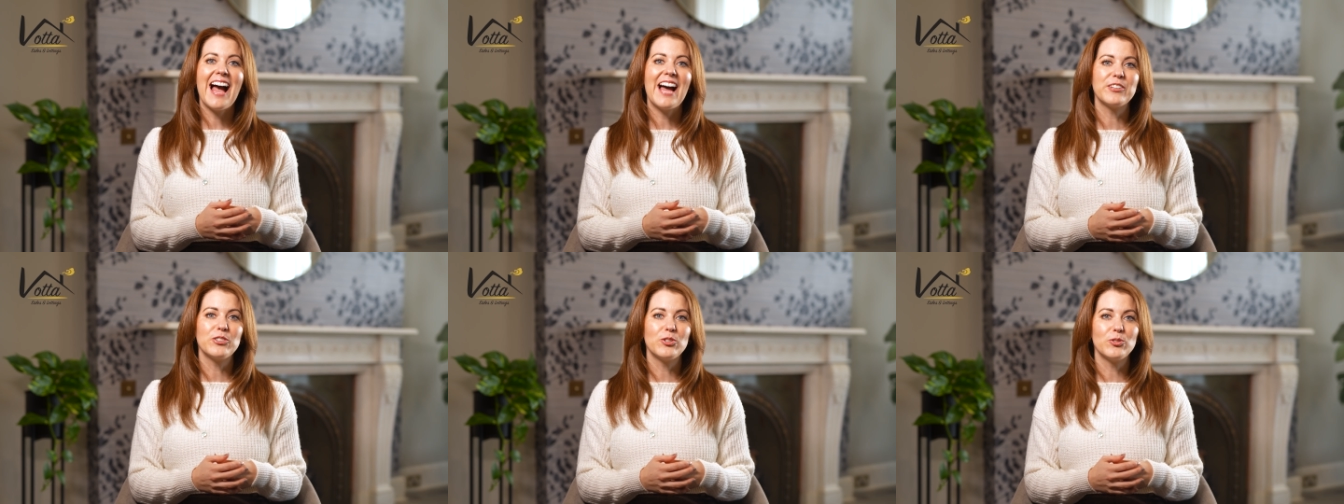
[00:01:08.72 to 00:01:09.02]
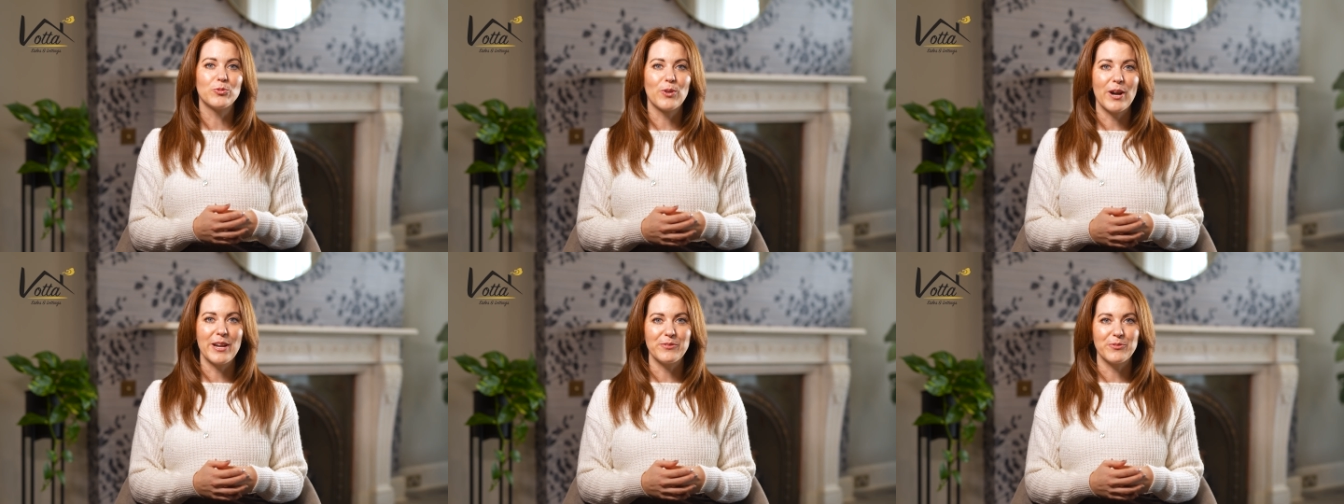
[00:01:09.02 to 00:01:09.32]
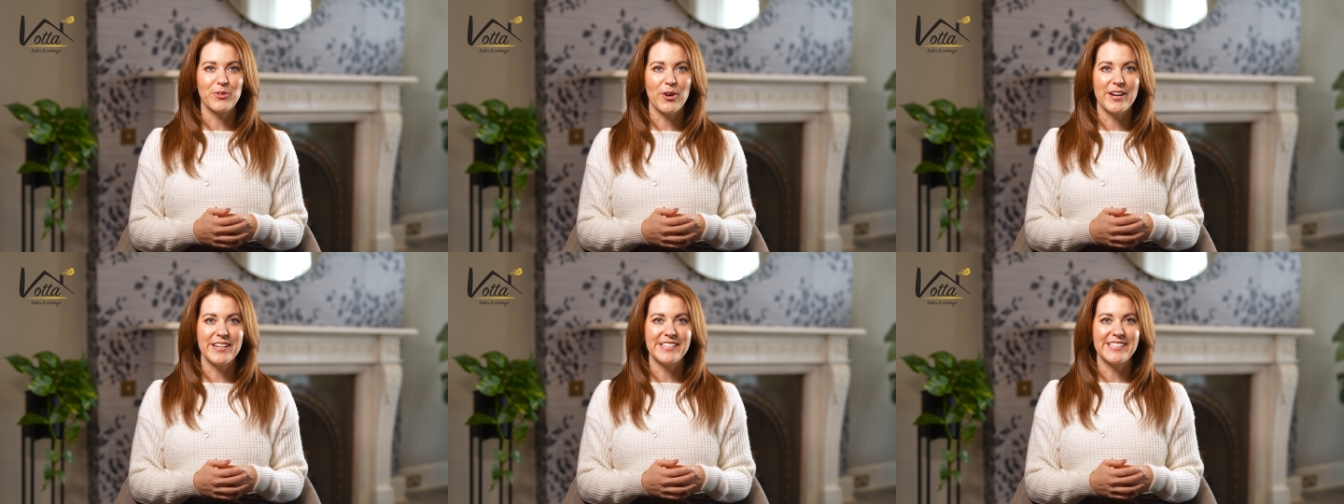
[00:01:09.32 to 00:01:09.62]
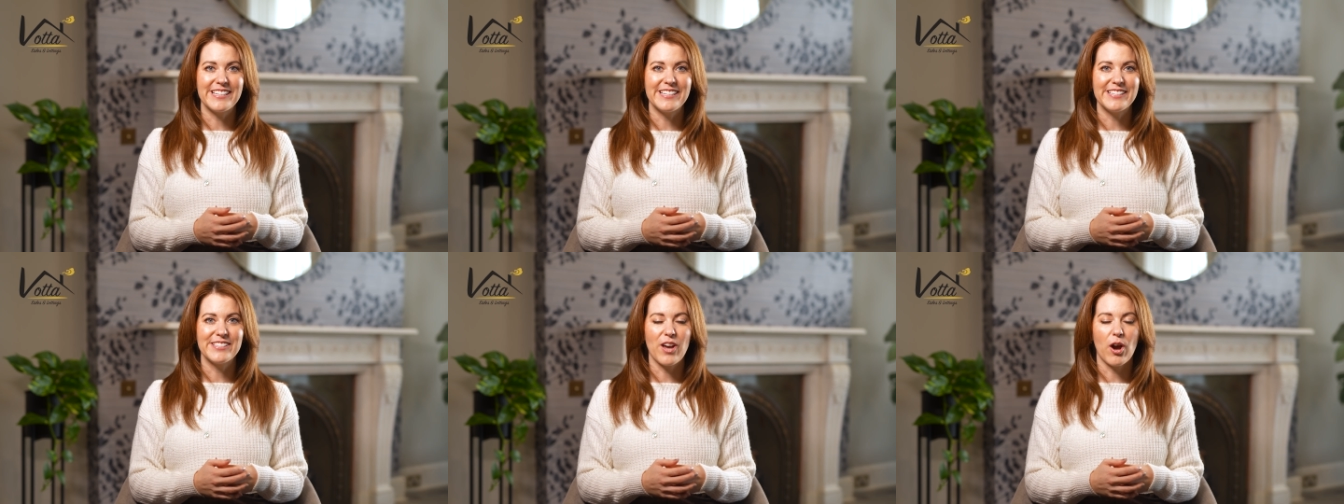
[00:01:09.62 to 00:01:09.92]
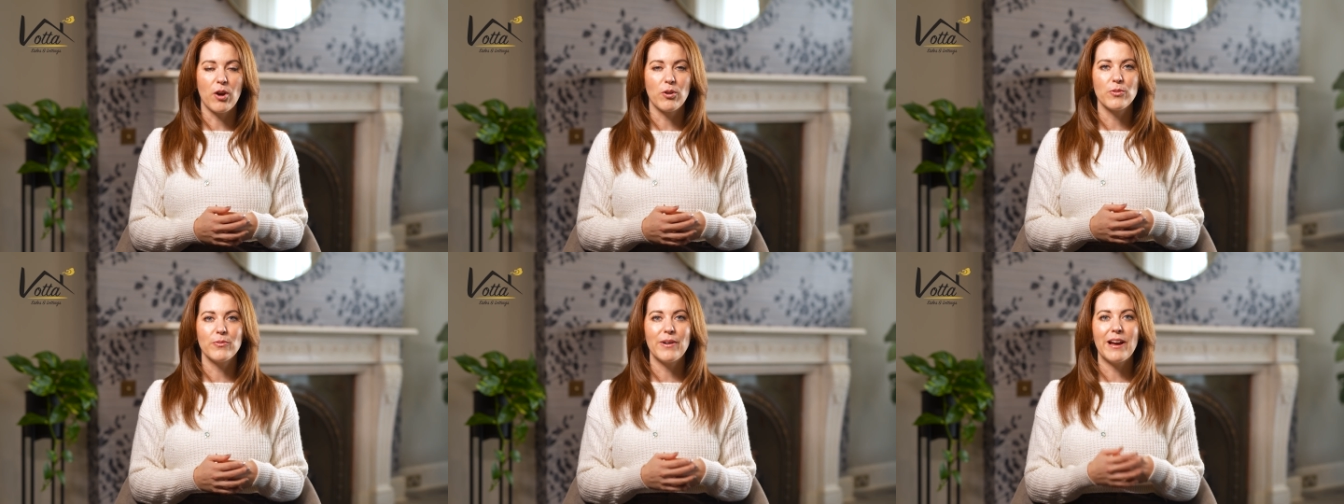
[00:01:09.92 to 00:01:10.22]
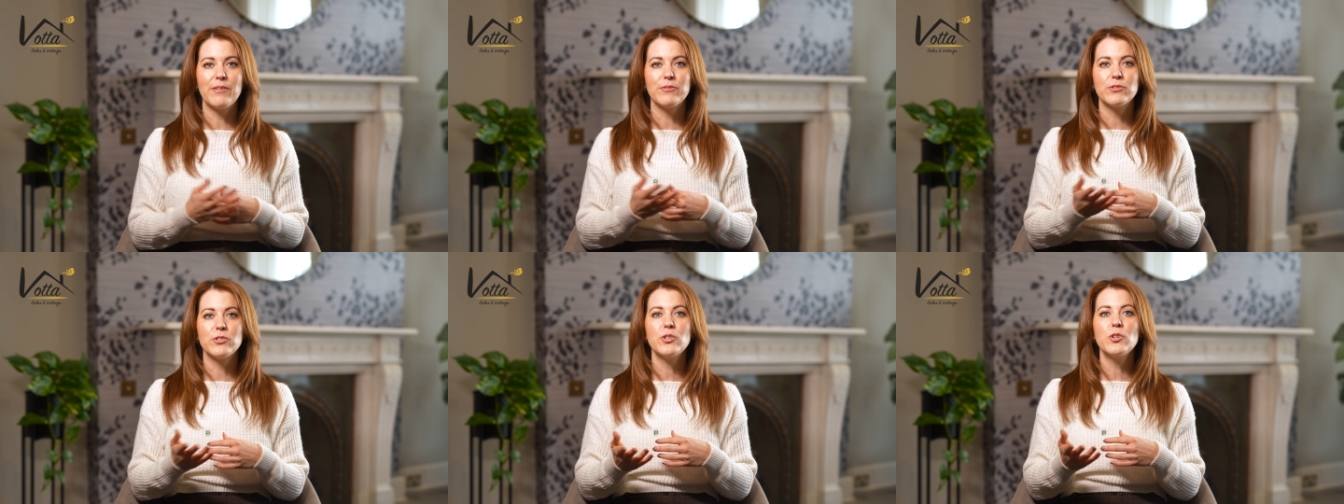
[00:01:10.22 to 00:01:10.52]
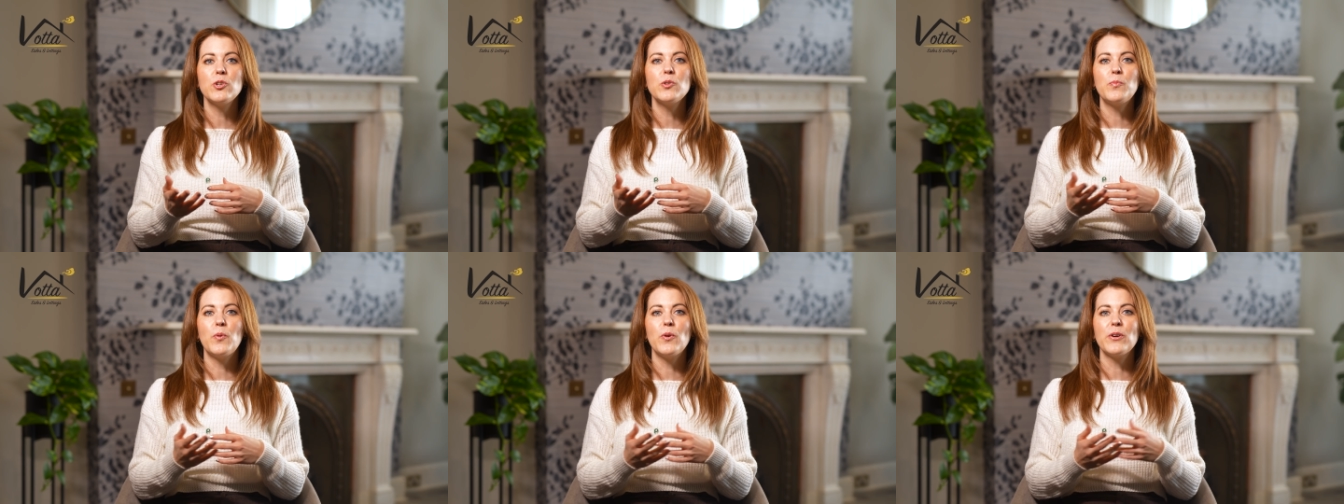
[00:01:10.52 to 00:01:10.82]
annual rent rises are around
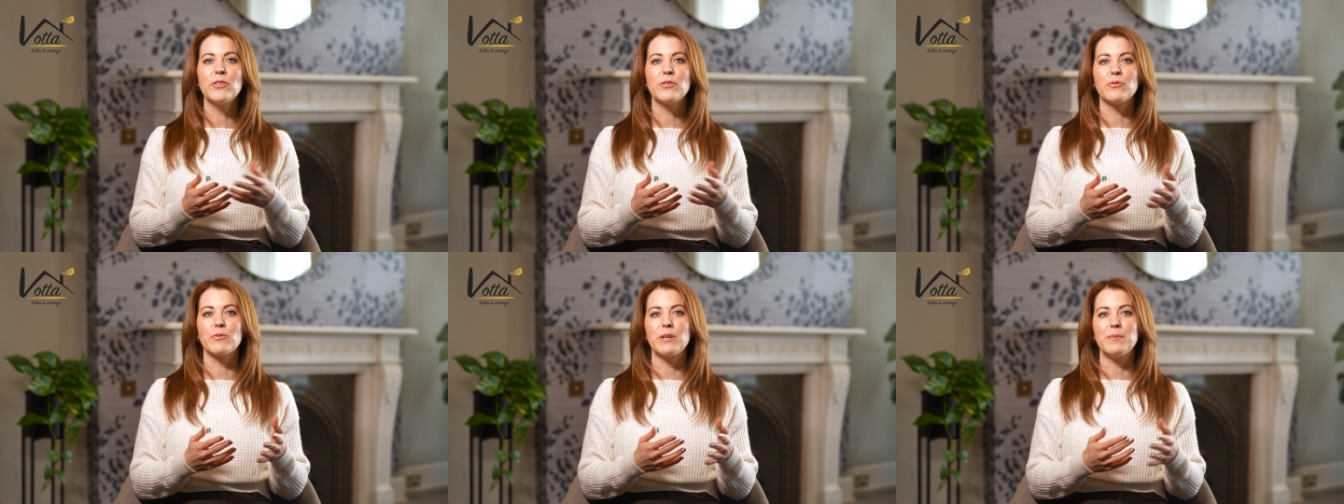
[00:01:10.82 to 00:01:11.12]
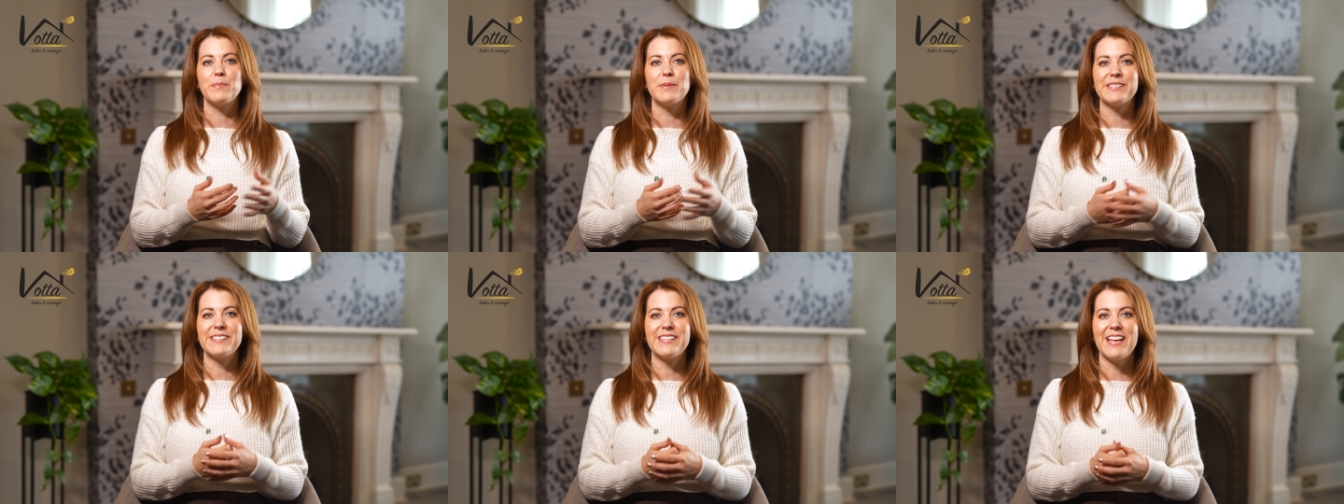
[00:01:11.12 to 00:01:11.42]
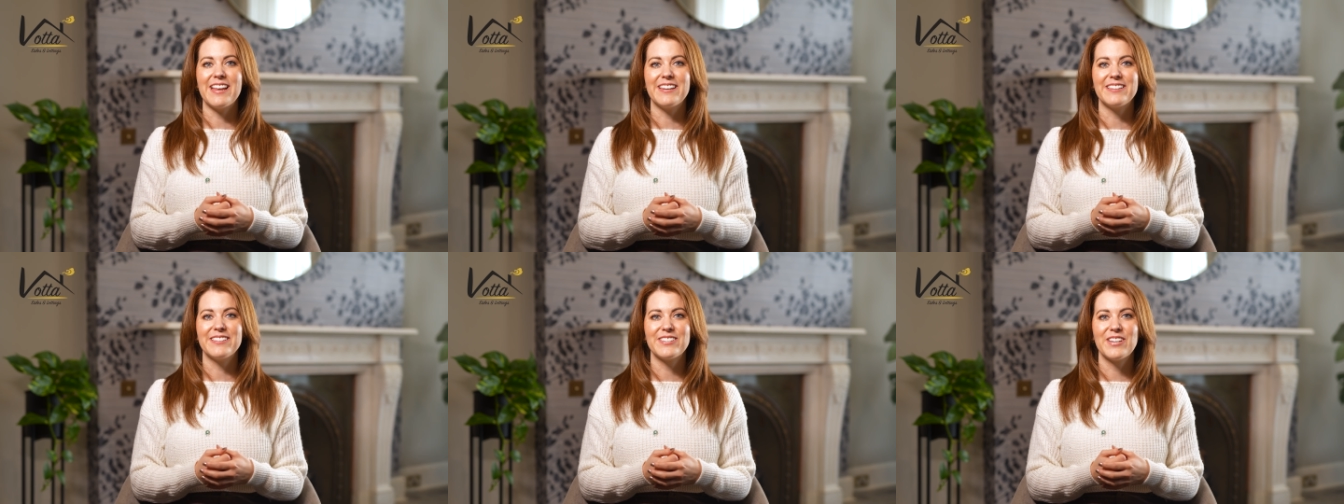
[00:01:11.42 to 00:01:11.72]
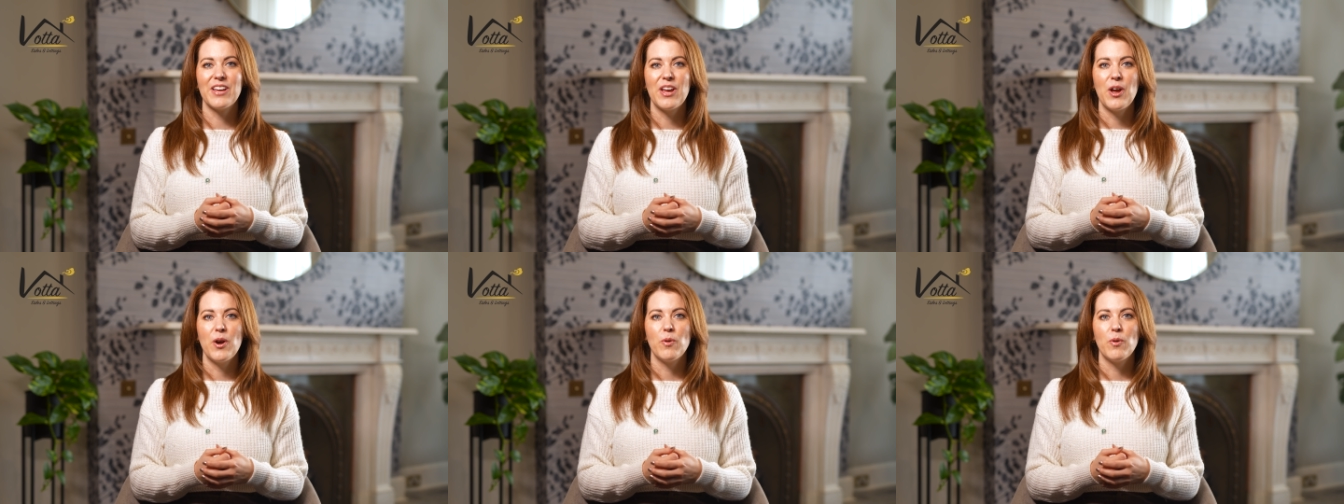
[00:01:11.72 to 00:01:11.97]
2.3%,